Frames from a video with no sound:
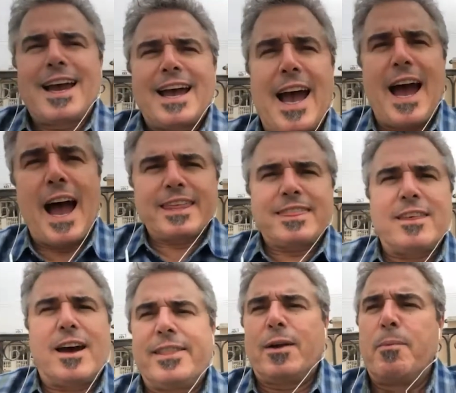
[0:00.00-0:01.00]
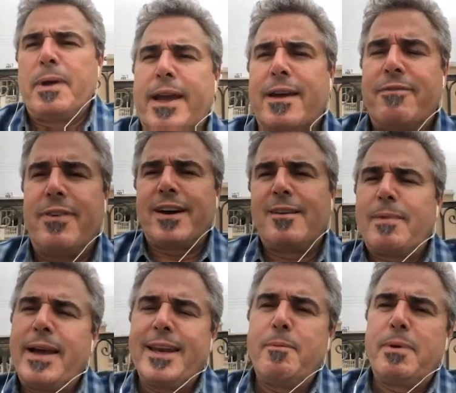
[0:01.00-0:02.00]
I thought they were making fun of my
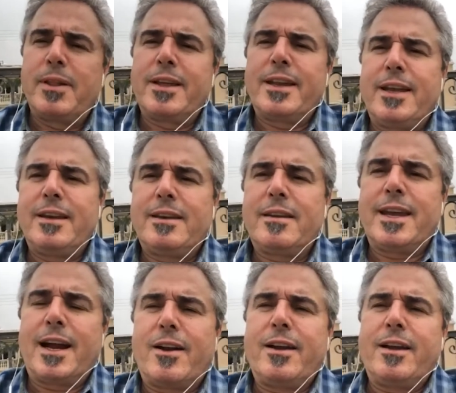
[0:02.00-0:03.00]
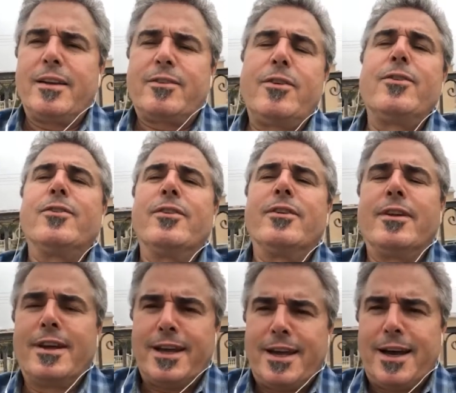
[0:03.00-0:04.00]
inability to carry a tune.
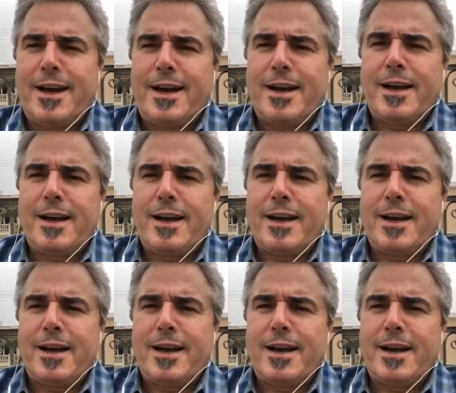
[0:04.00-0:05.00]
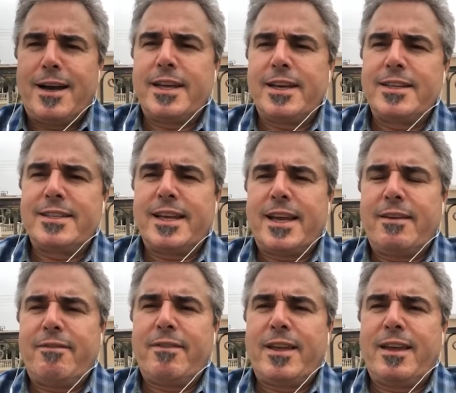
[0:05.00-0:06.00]
Uh, and so what they did is
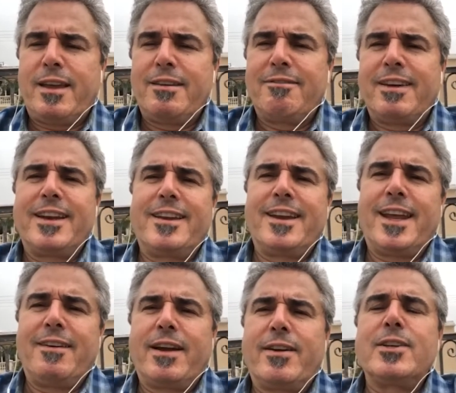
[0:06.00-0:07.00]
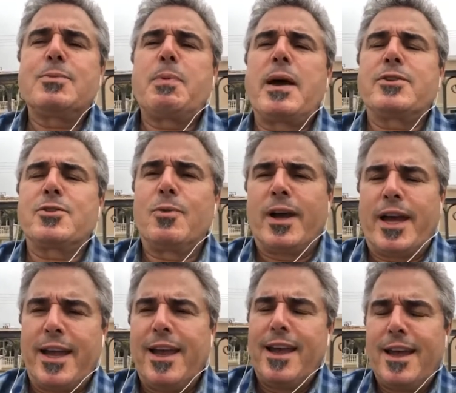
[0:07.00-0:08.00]
they, they invented a very special
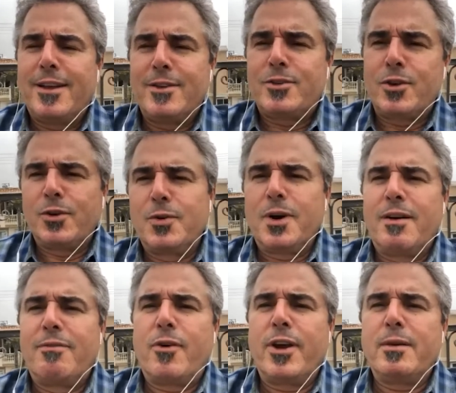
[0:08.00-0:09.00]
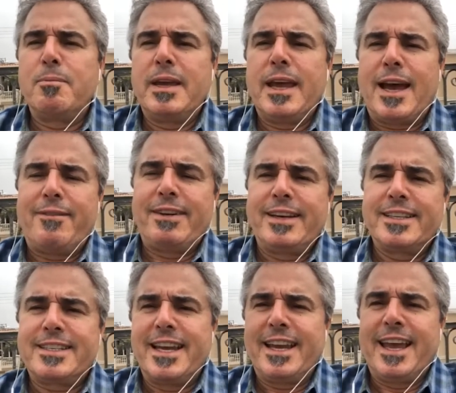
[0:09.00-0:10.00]
way to avoid me having to
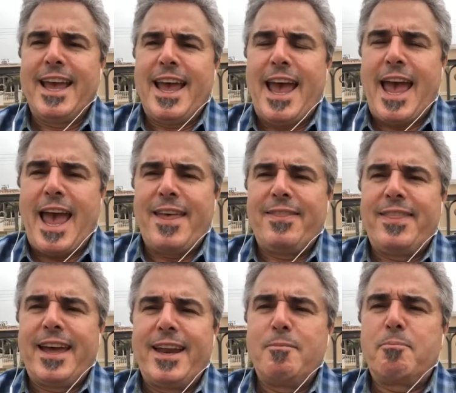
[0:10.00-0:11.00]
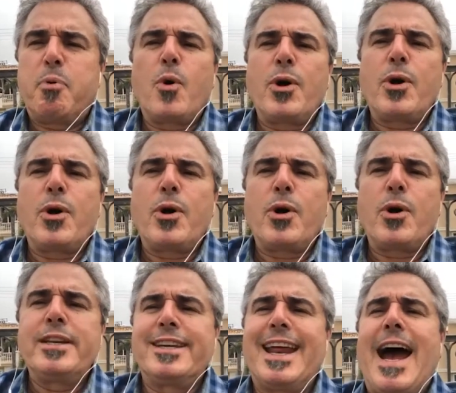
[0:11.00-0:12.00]
sing and then
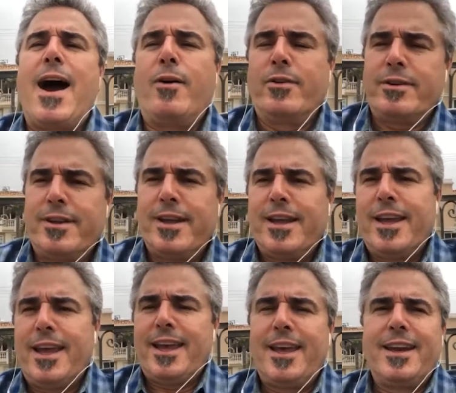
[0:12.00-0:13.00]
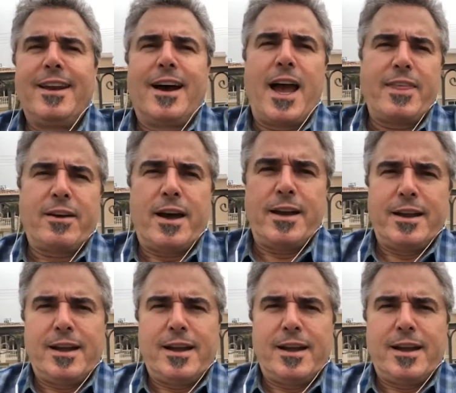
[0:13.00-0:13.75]
pointed out, and I thought,